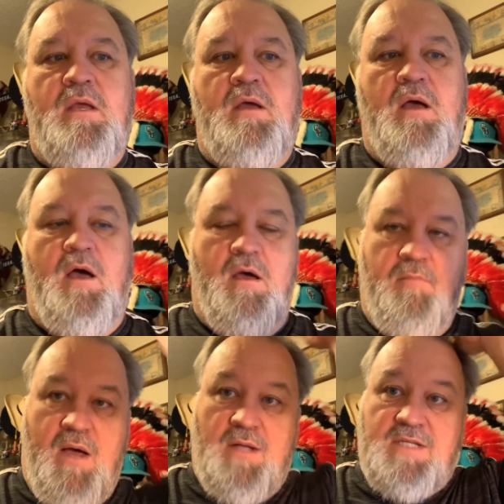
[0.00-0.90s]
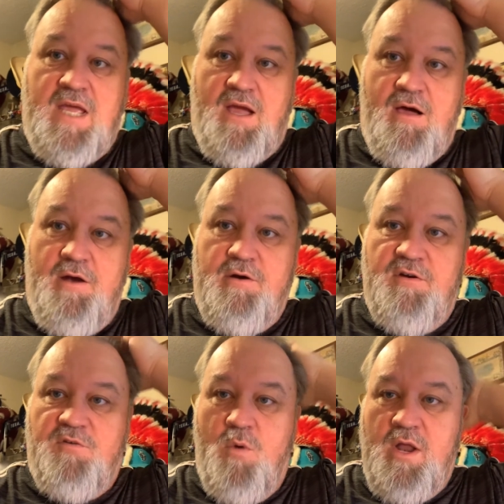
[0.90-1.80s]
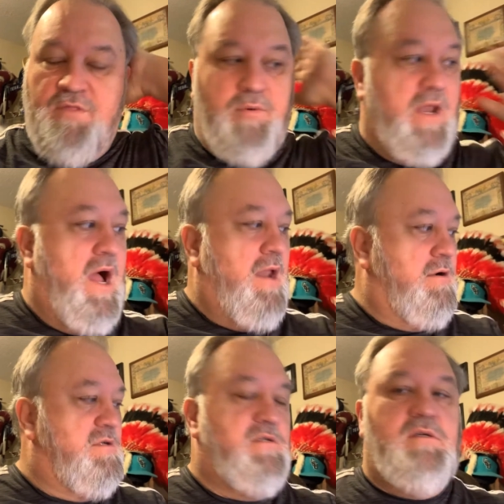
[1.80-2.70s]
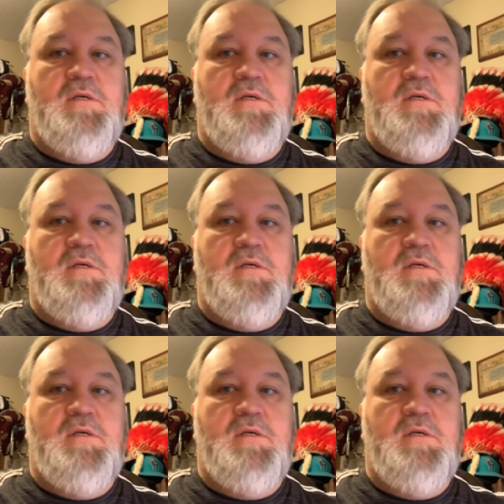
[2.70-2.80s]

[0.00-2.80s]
Um, I'll take $123